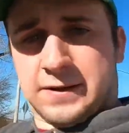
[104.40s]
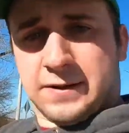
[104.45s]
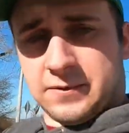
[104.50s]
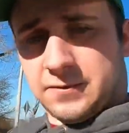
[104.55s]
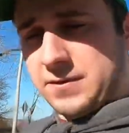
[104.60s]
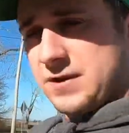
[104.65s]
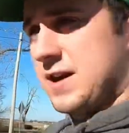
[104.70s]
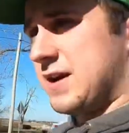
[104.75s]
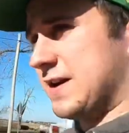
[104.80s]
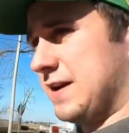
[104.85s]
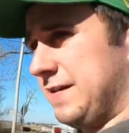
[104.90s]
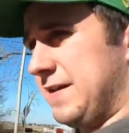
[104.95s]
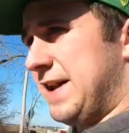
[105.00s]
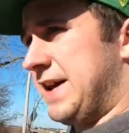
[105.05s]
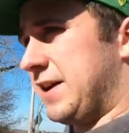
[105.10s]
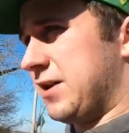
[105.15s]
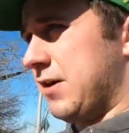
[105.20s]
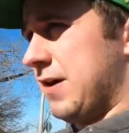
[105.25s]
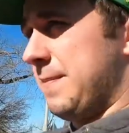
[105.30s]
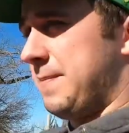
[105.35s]
we're not gonna let it
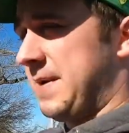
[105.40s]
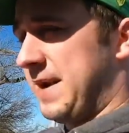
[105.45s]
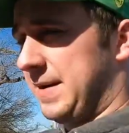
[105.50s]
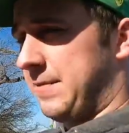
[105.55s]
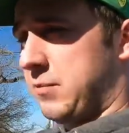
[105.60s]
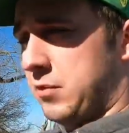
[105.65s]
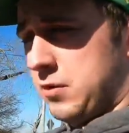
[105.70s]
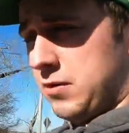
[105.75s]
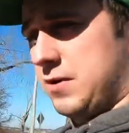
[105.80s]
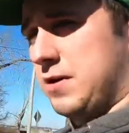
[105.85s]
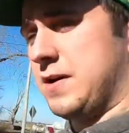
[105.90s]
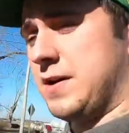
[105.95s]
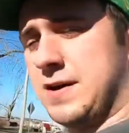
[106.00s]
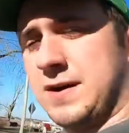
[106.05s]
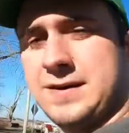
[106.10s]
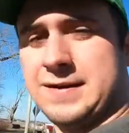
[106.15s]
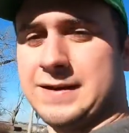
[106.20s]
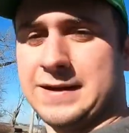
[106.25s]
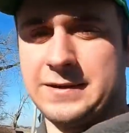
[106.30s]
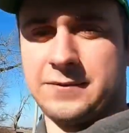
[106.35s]
go up anymore.
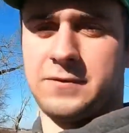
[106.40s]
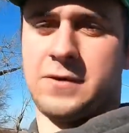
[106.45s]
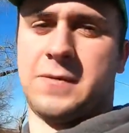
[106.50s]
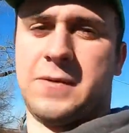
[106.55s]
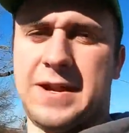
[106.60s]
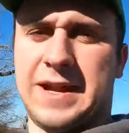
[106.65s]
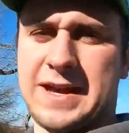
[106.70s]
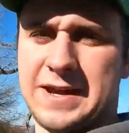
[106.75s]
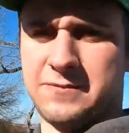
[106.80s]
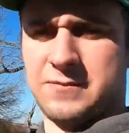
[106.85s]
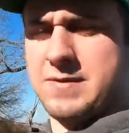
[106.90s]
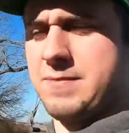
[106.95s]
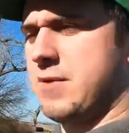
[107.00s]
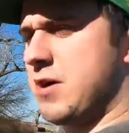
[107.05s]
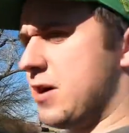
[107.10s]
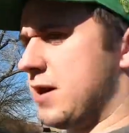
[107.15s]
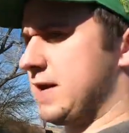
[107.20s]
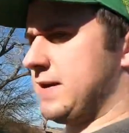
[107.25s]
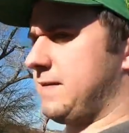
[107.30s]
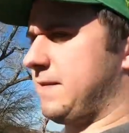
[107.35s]
And we went ahead and we
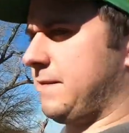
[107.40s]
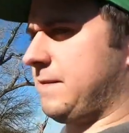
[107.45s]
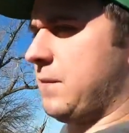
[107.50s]
bought